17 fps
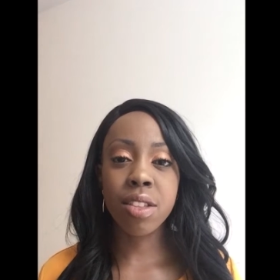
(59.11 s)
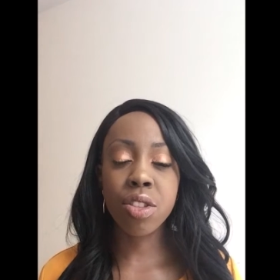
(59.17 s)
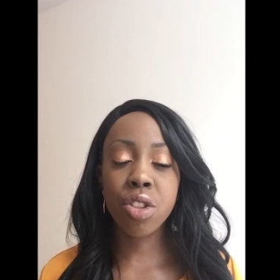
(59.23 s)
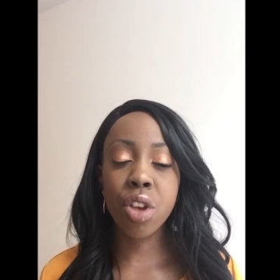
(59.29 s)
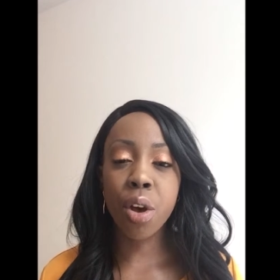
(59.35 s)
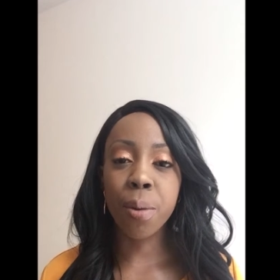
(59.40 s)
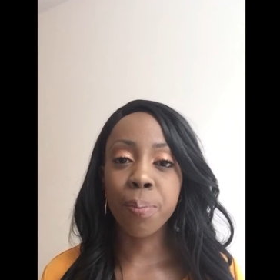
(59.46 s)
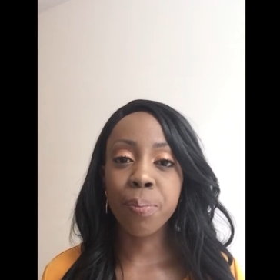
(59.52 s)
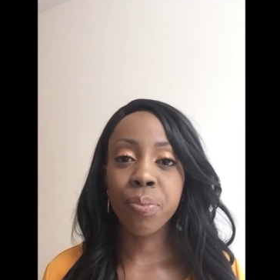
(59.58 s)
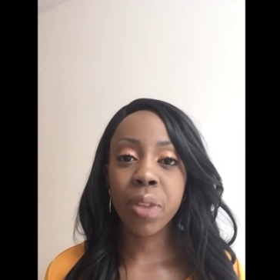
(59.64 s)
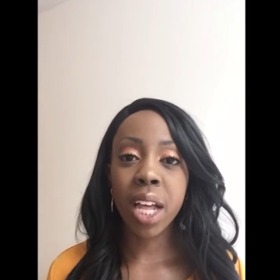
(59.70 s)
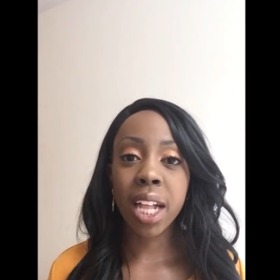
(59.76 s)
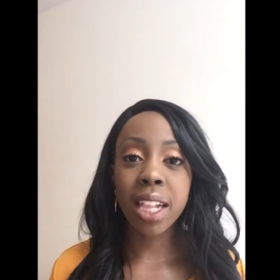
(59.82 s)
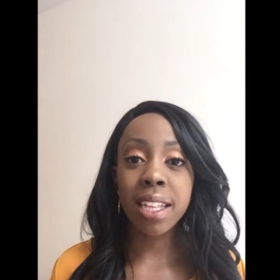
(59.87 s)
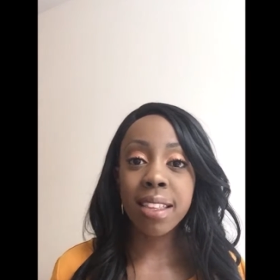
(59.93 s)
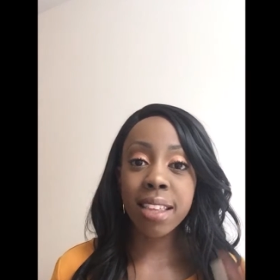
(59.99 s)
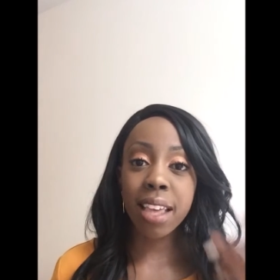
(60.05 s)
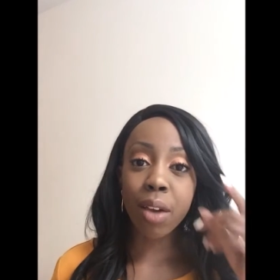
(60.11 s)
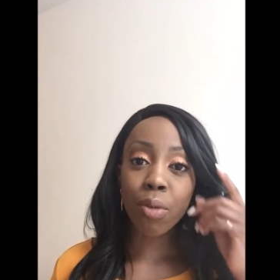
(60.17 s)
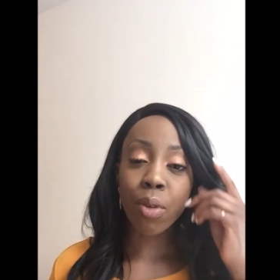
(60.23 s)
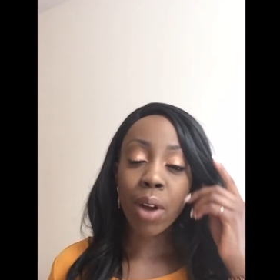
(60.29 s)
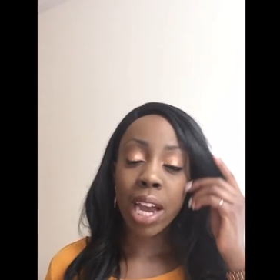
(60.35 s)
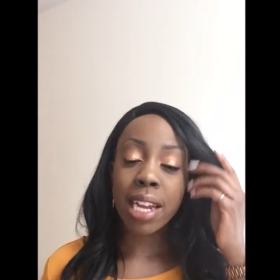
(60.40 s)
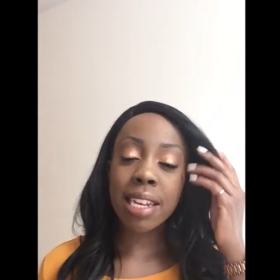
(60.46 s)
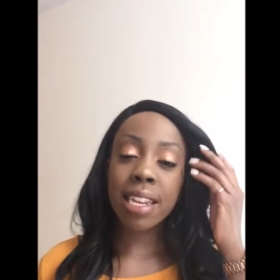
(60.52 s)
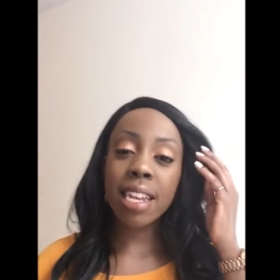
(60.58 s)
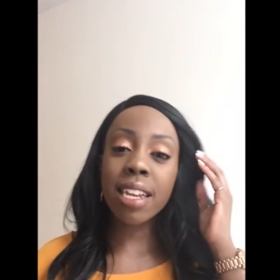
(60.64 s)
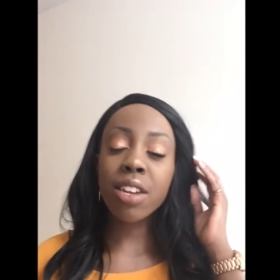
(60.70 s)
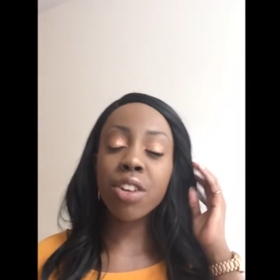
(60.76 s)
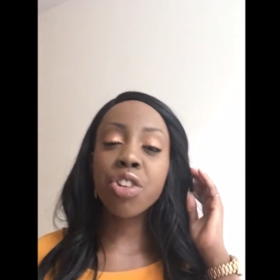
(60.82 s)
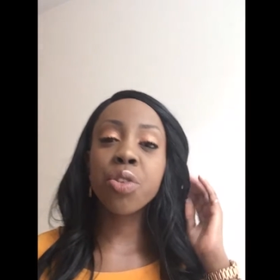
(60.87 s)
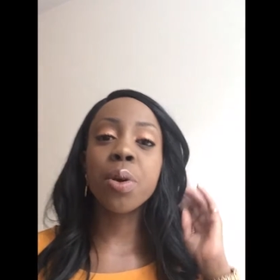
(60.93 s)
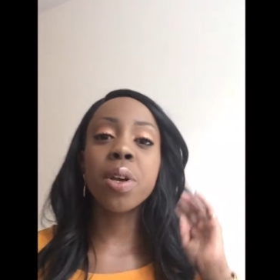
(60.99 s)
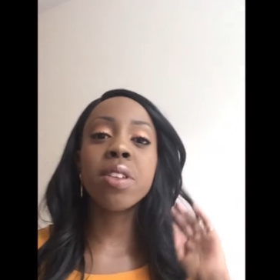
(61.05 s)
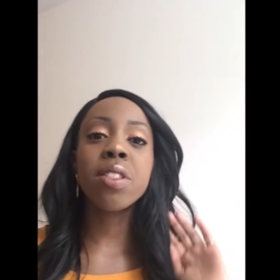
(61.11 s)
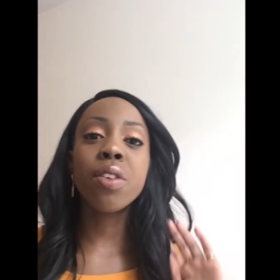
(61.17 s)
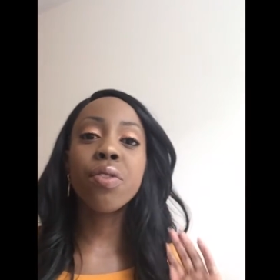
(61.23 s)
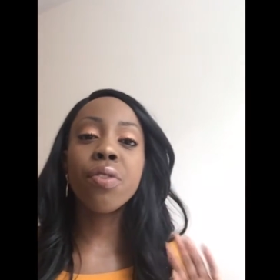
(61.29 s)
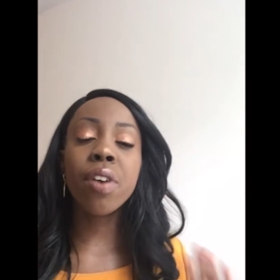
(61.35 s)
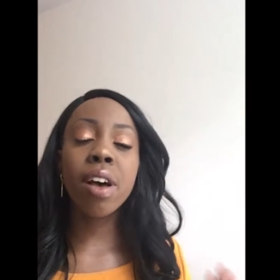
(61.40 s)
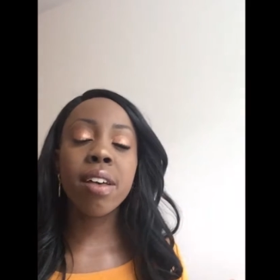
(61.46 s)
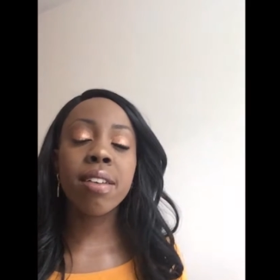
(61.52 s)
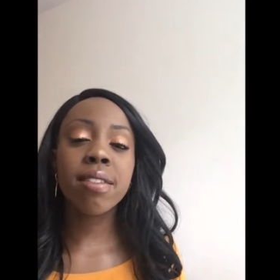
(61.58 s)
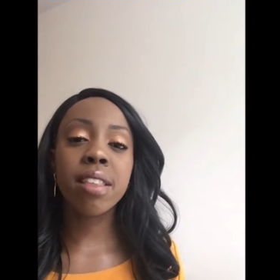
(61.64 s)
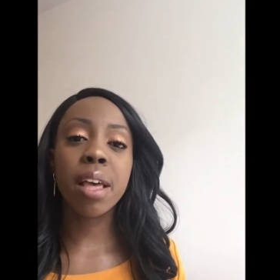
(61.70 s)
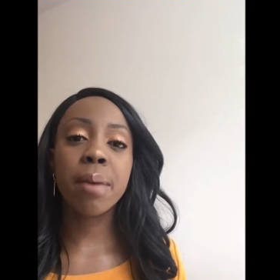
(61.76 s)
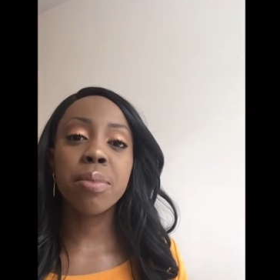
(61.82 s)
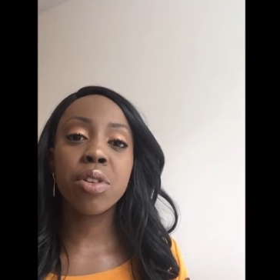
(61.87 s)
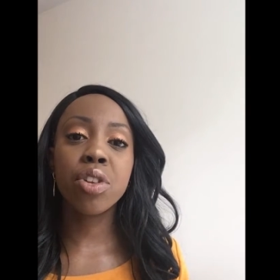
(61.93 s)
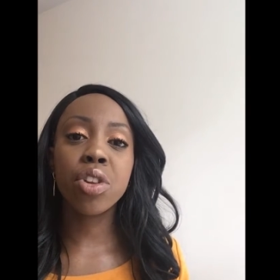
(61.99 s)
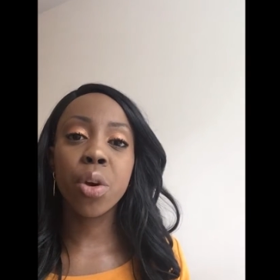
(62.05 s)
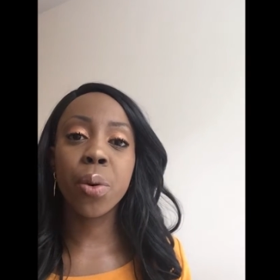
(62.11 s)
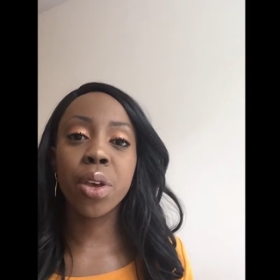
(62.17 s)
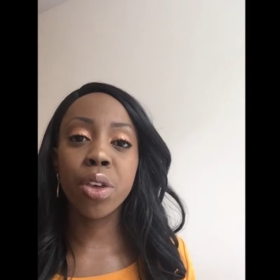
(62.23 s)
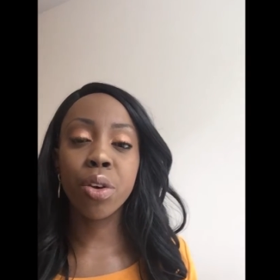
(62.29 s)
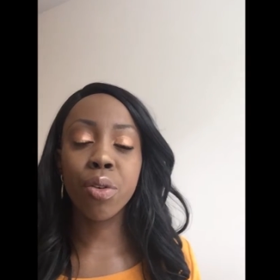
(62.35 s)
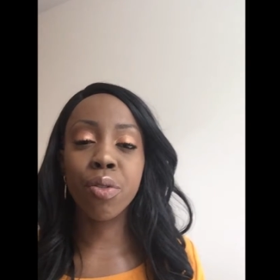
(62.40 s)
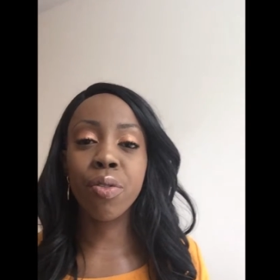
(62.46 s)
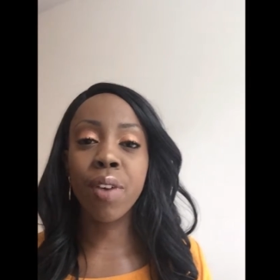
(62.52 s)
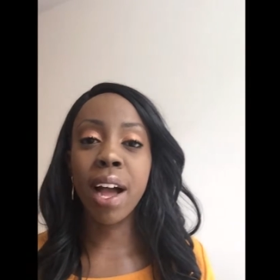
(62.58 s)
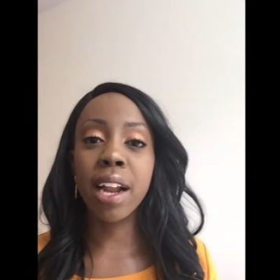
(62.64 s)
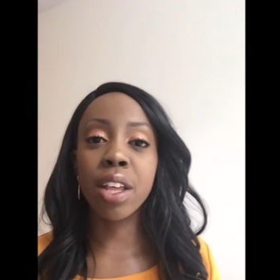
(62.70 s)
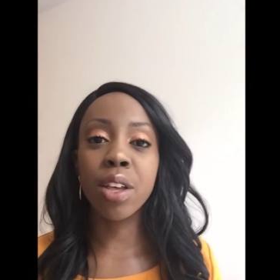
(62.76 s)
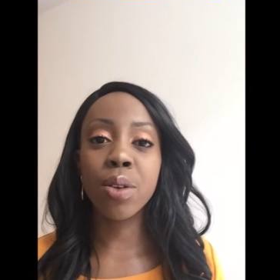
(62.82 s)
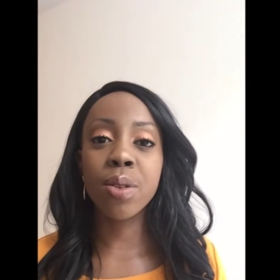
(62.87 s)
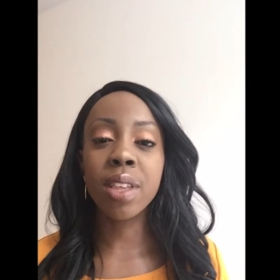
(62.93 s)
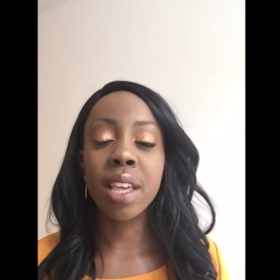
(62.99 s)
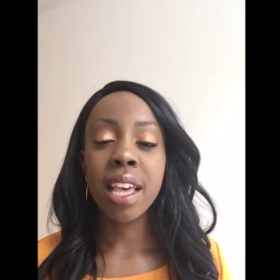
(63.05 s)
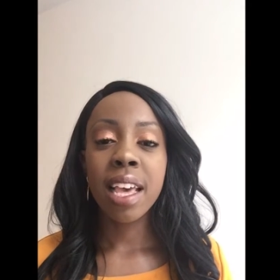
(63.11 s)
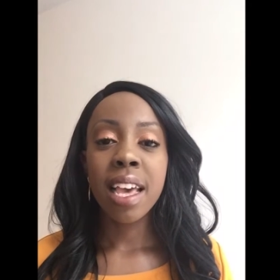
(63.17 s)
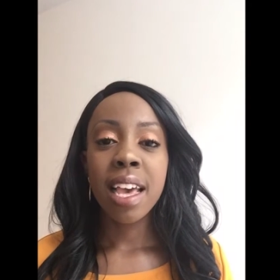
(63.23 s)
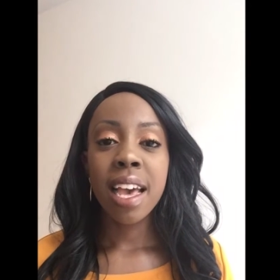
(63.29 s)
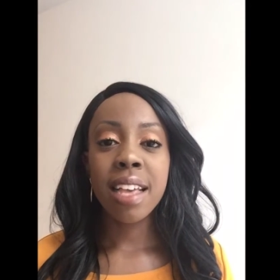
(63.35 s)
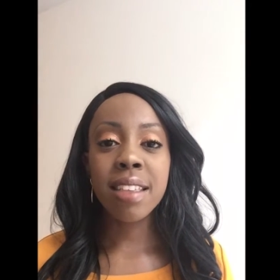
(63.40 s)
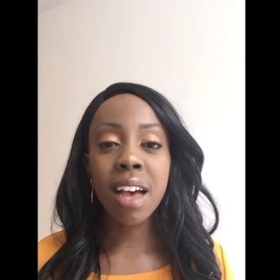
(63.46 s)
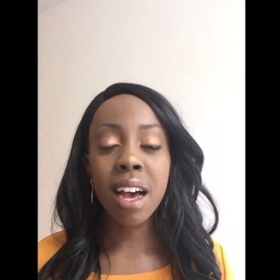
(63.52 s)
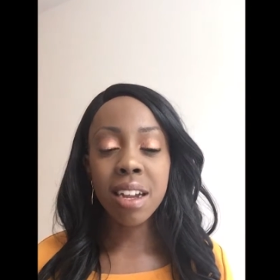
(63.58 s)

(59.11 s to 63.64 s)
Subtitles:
So let's get right into it. So the first step to knowing your values is